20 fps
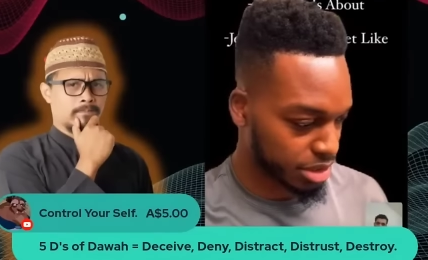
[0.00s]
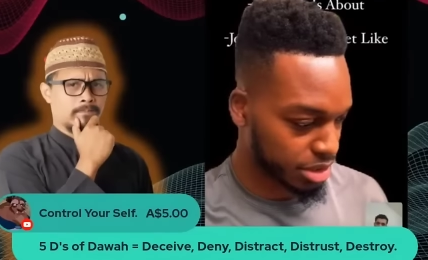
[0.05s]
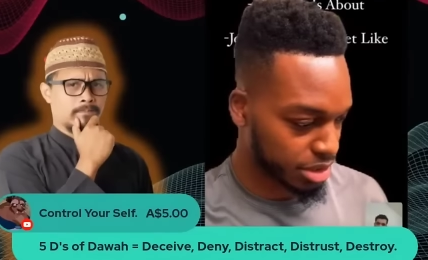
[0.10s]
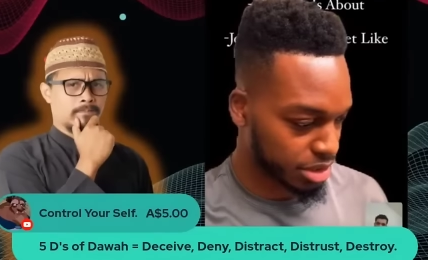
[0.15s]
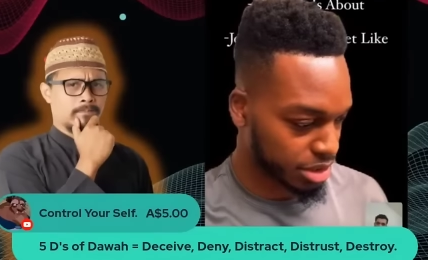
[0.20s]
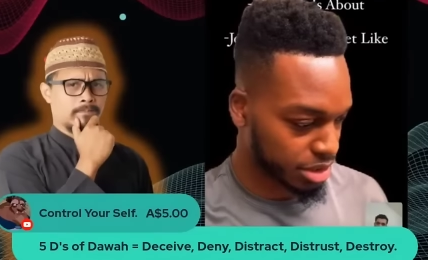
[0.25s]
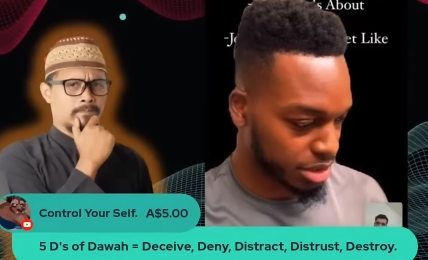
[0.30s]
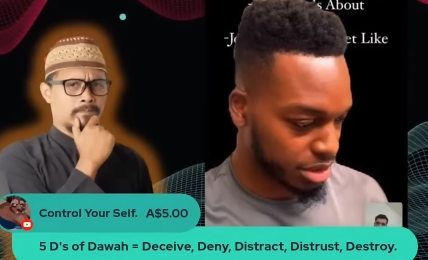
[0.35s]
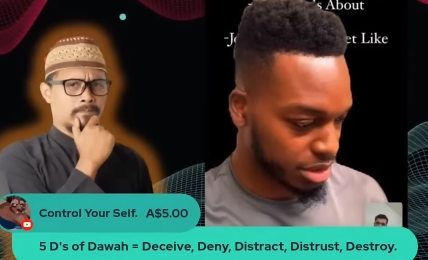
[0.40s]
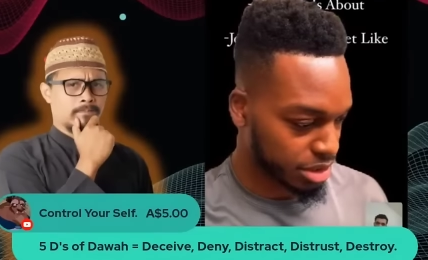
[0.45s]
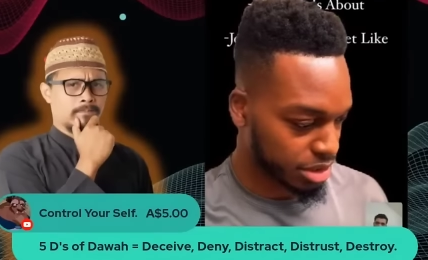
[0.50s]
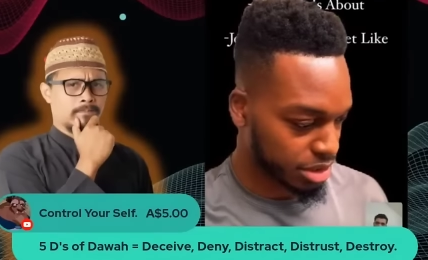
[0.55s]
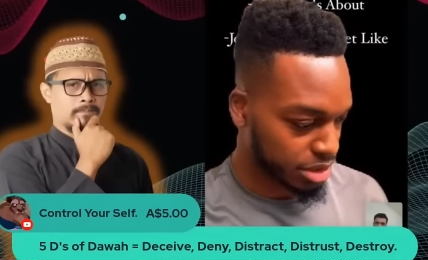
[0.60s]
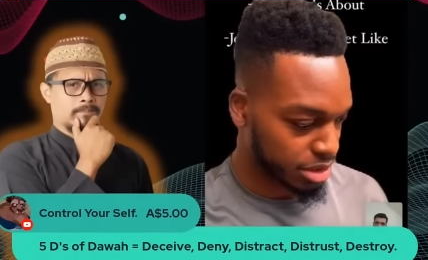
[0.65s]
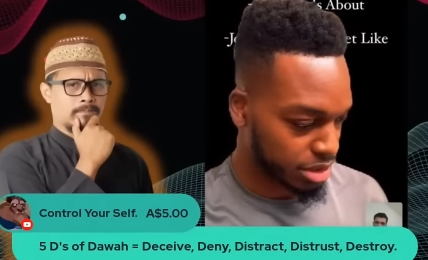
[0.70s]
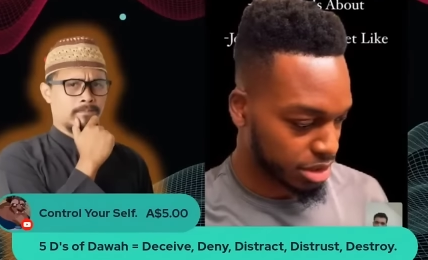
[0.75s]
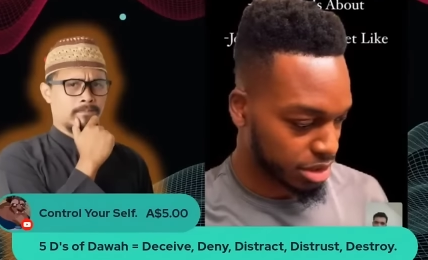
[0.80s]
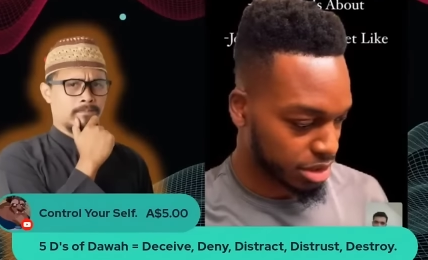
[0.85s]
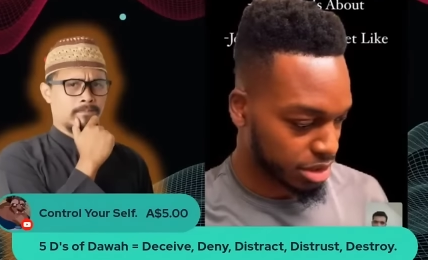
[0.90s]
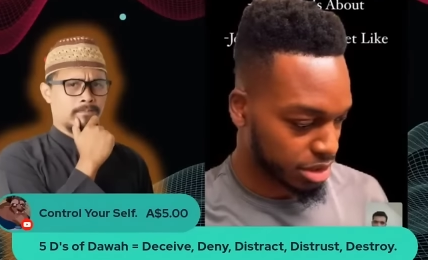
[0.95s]

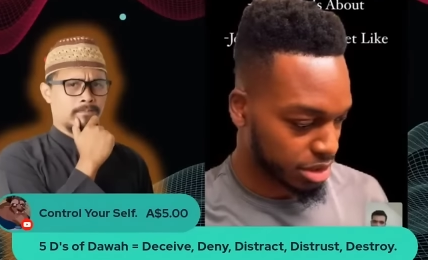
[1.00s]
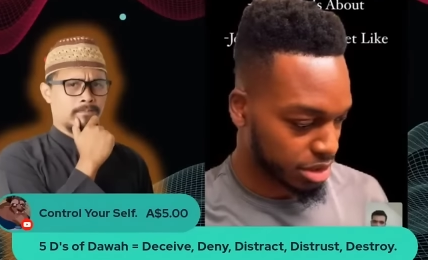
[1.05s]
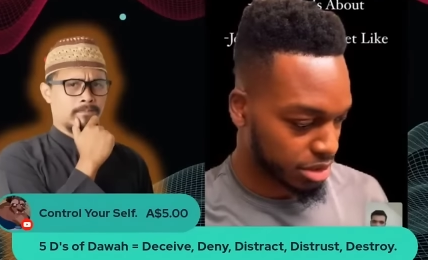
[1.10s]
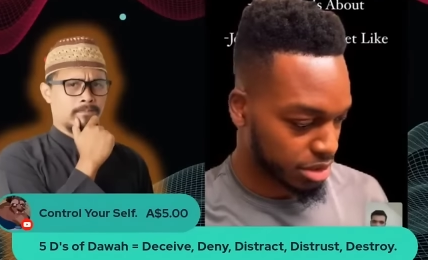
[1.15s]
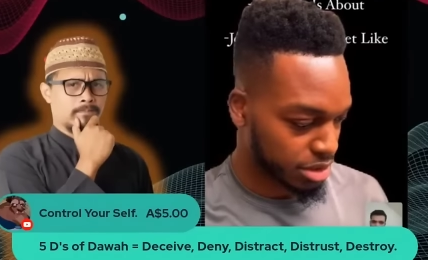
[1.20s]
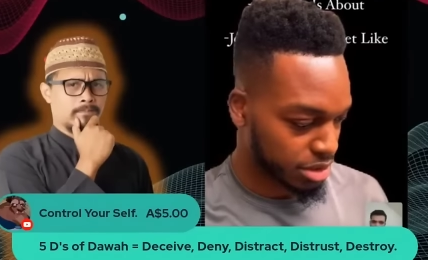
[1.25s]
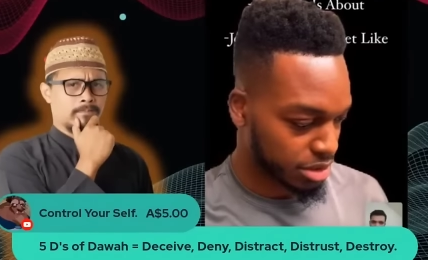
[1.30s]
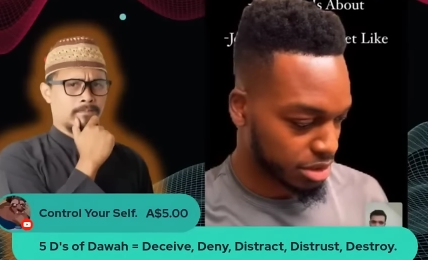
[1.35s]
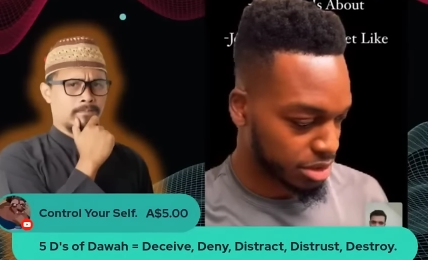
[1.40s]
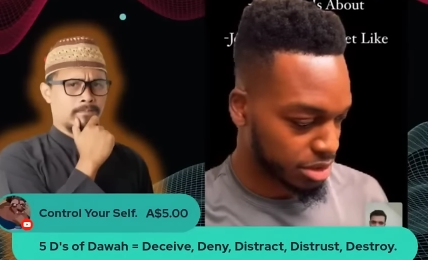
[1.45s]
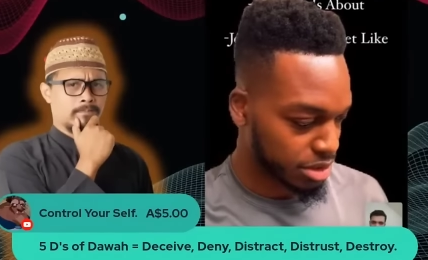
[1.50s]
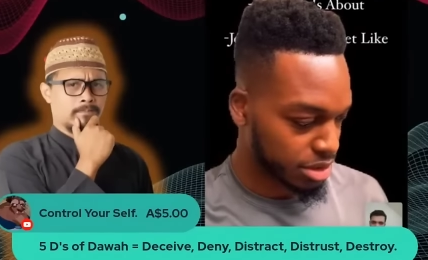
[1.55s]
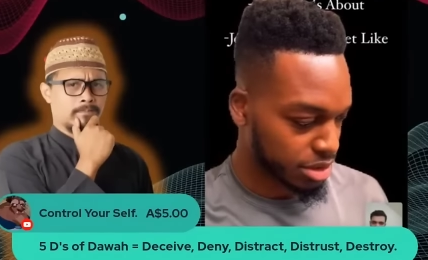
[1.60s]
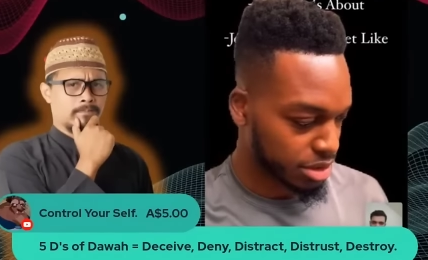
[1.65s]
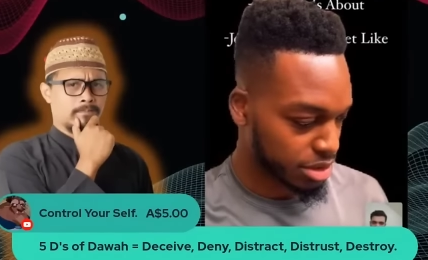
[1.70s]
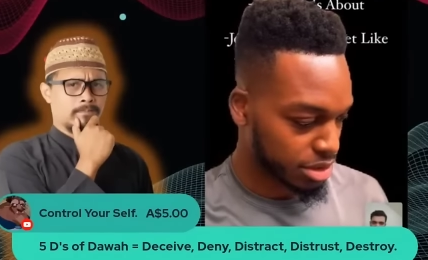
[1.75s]
No one is speaking in this clip.